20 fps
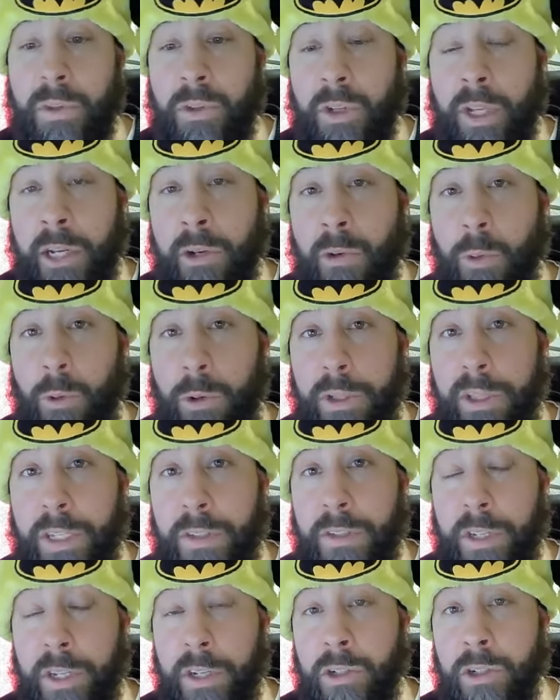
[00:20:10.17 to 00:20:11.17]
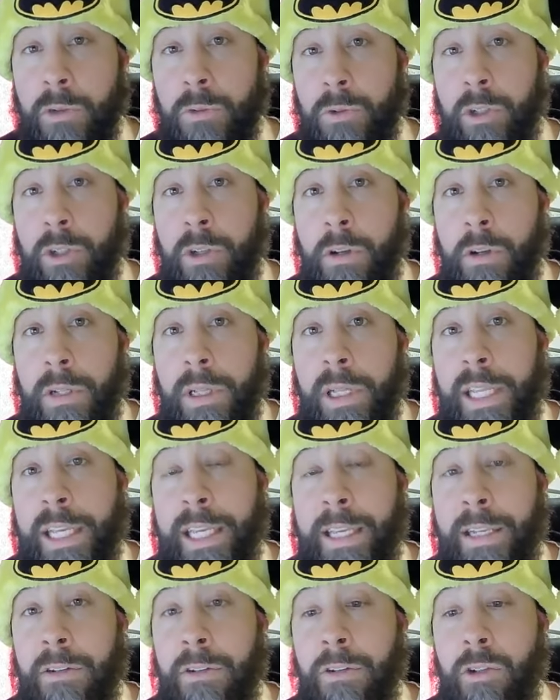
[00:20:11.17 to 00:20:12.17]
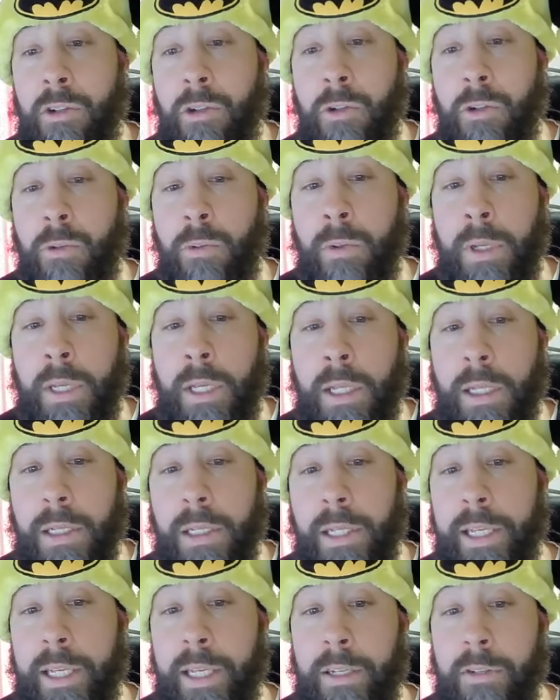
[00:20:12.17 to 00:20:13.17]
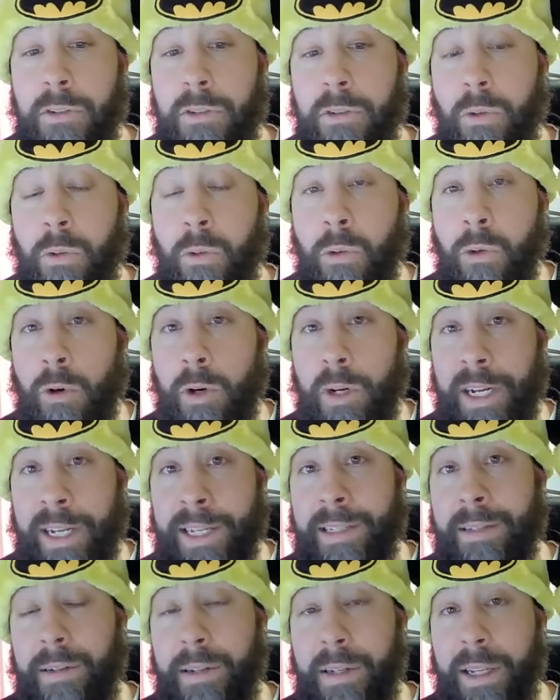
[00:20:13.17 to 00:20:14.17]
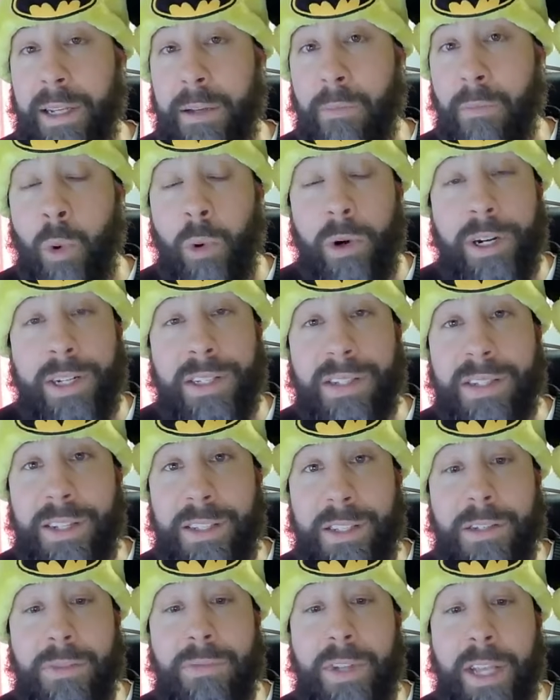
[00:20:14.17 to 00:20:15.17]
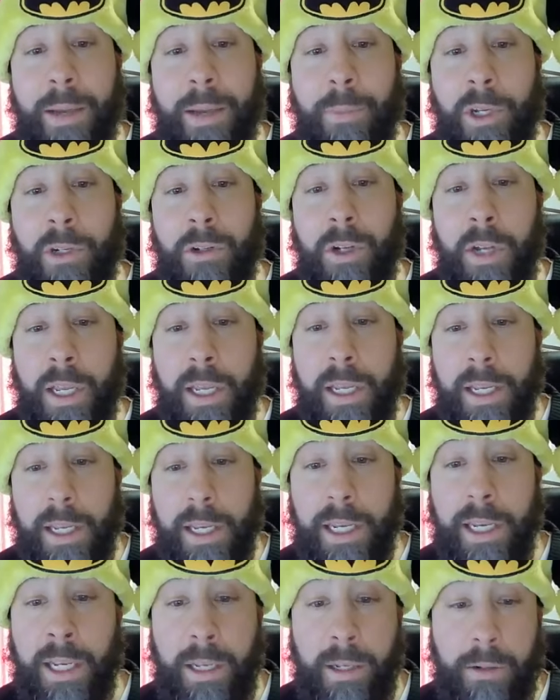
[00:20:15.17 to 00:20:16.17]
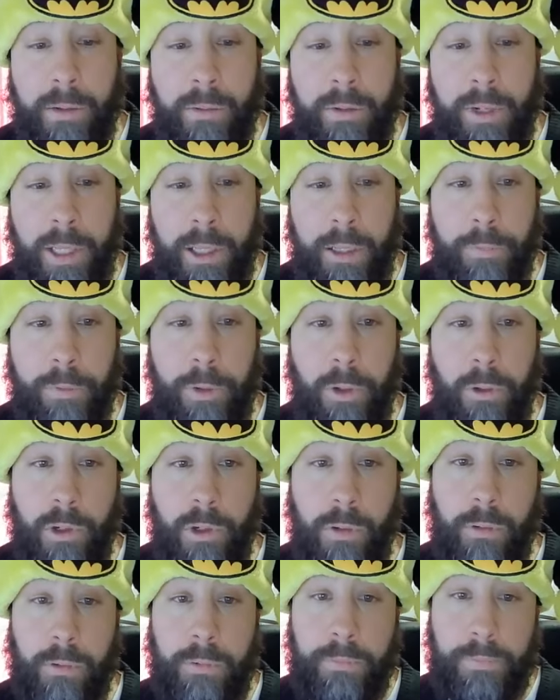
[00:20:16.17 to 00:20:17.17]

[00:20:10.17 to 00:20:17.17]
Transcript: ignoring these issues could lead to leaks or more extensive damage in in the future.